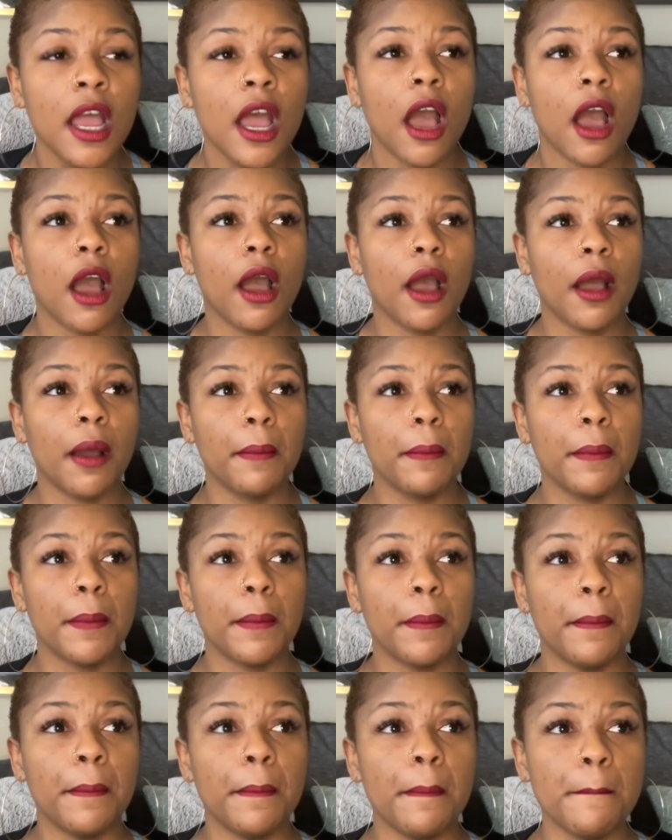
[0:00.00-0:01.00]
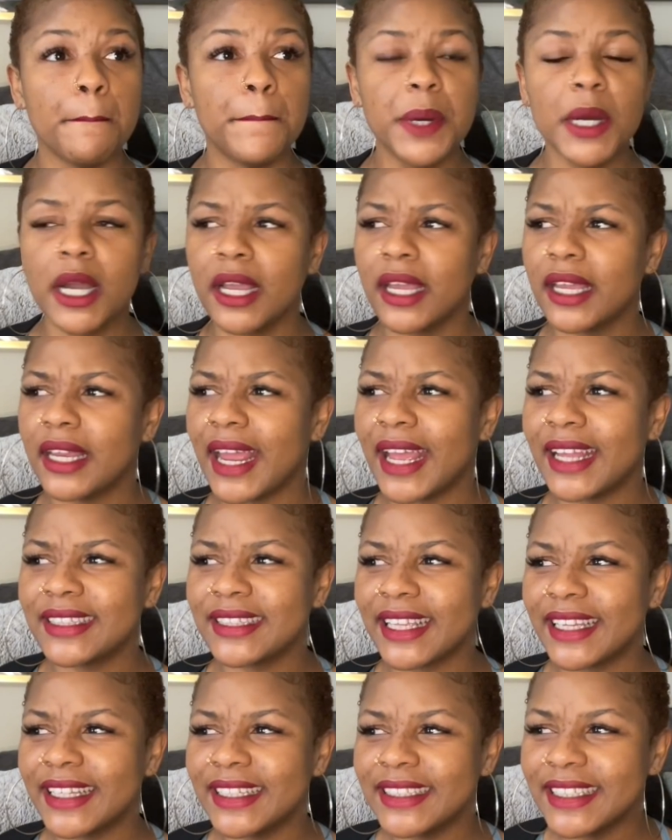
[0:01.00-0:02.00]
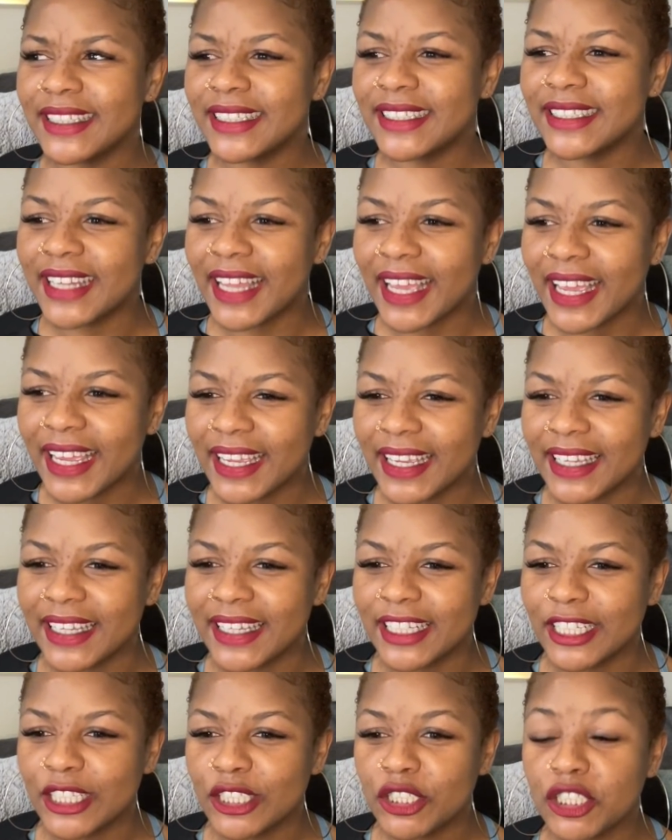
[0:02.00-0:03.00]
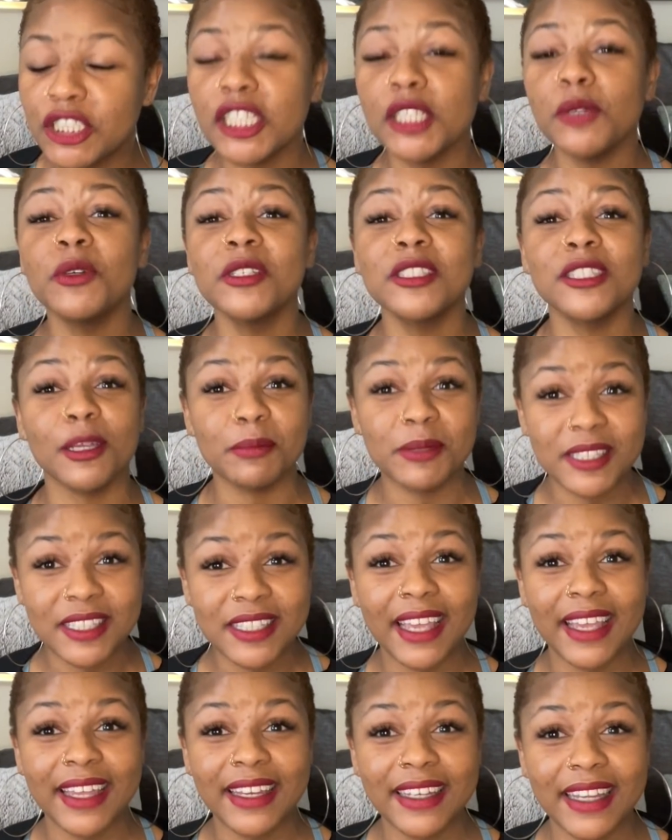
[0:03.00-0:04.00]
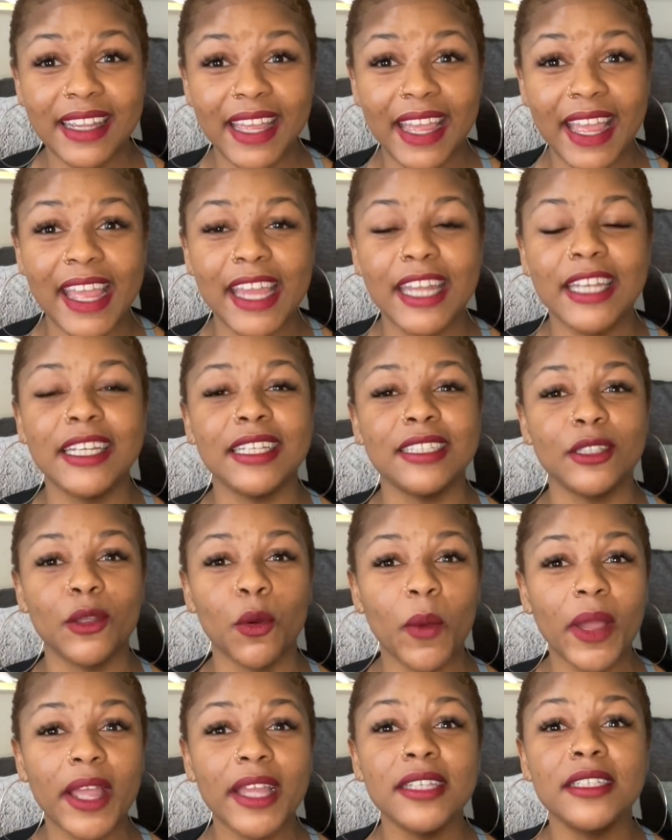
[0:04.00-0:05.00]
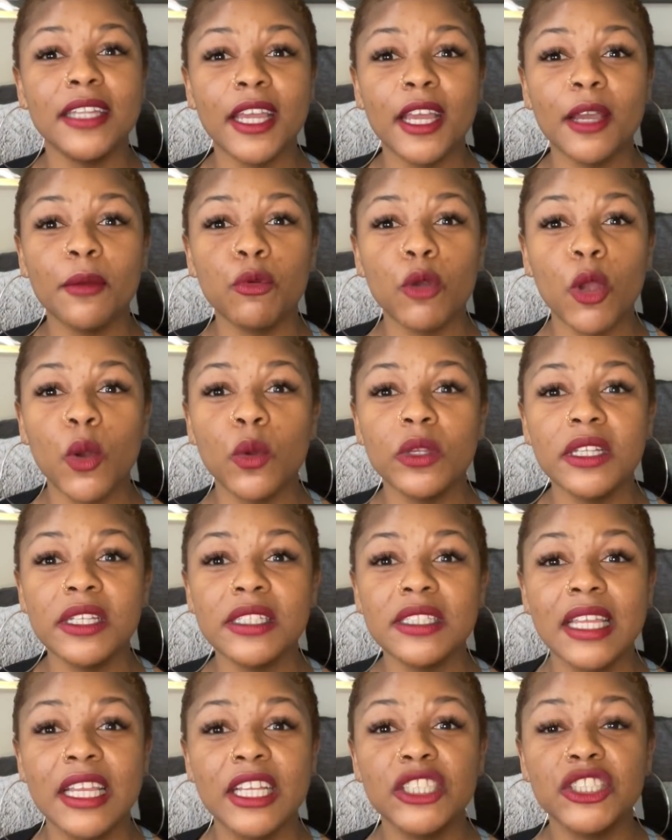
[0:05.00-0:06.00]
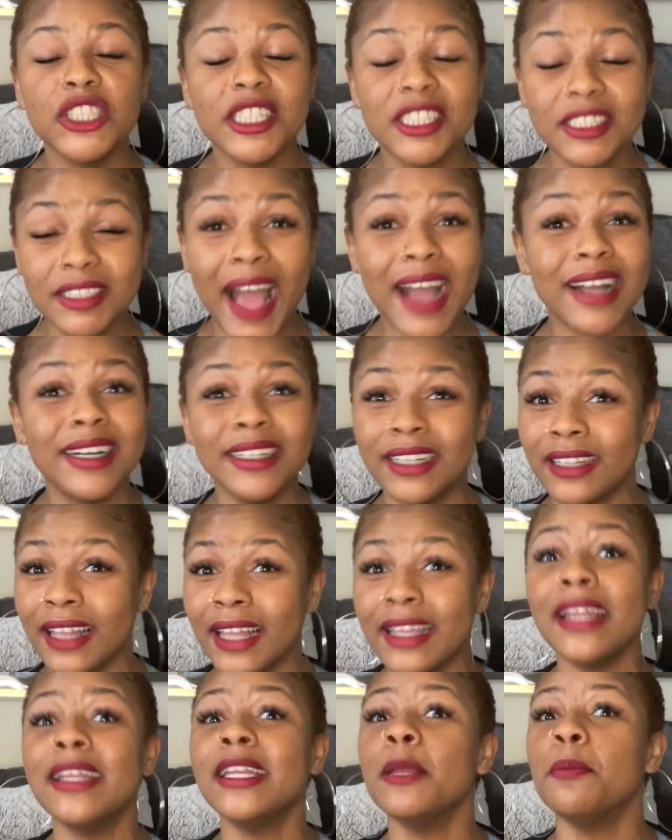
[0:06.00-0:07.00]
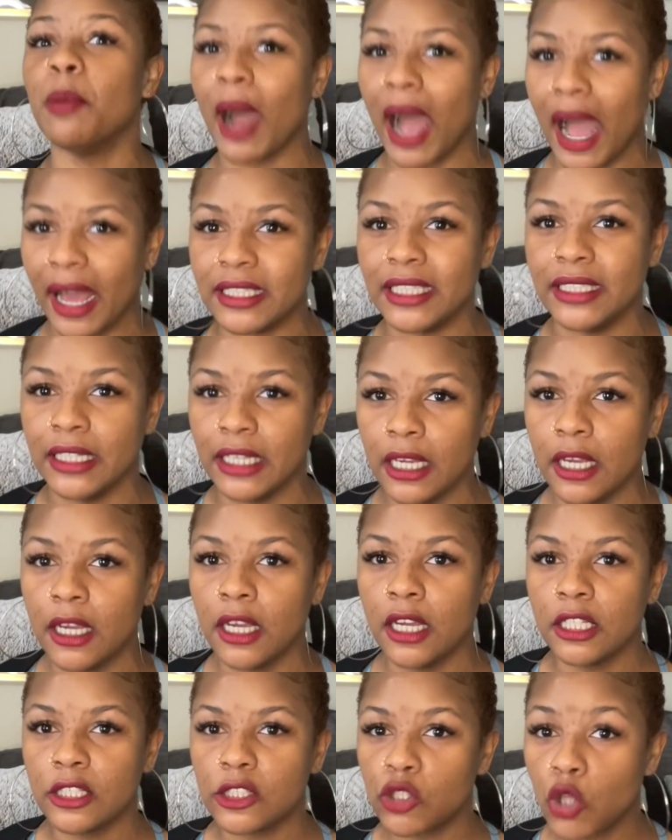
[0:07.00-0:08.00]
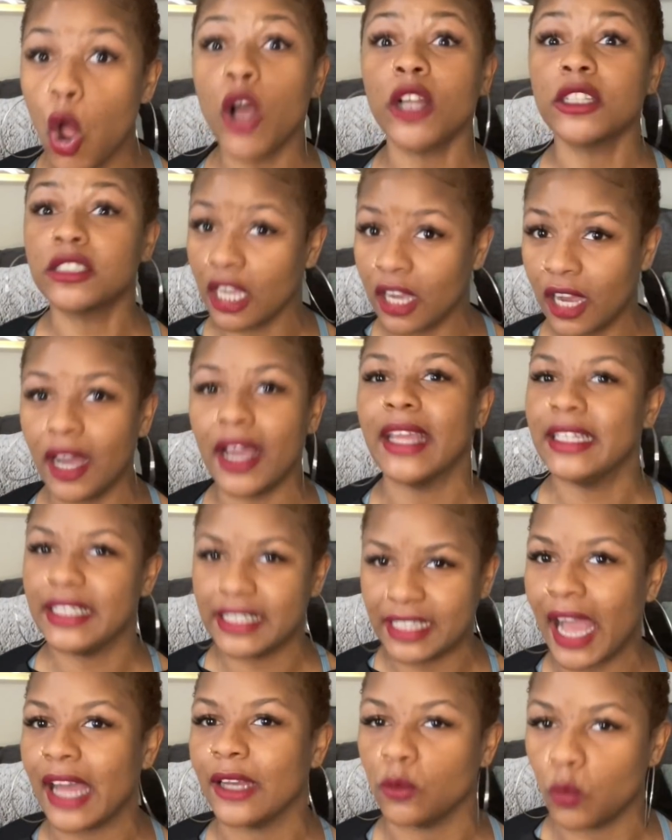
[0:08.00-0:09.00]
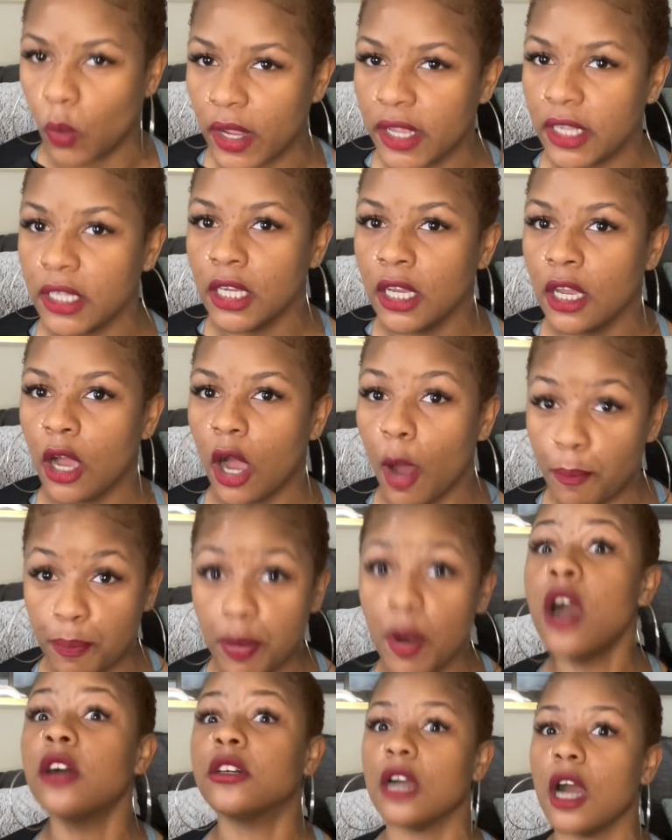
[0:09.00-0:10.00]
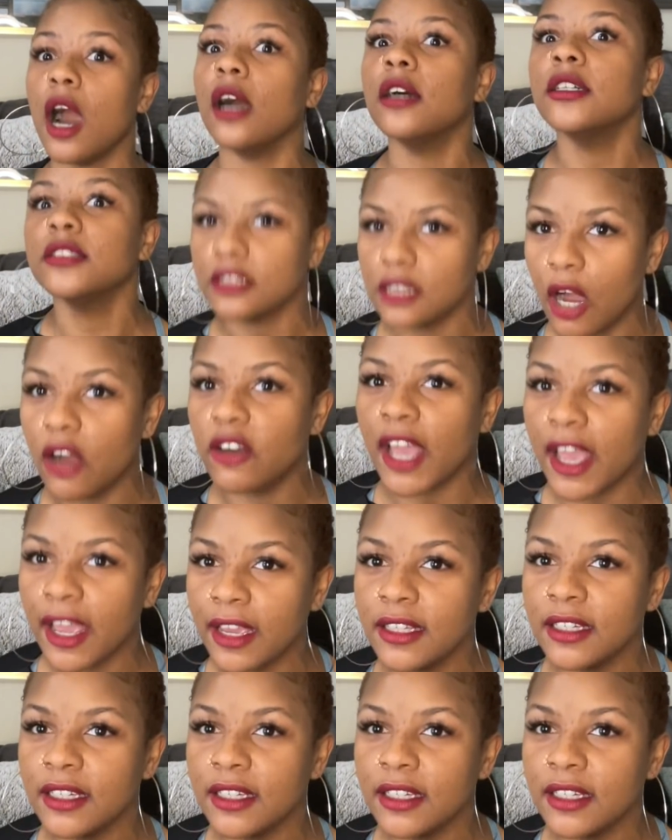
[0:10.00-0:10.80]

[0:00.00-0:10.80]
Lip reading: But at the end of the day, she was upset, and the way Deb roll is she's not going to let anybody talk to her any kind of way or punk her. Okay.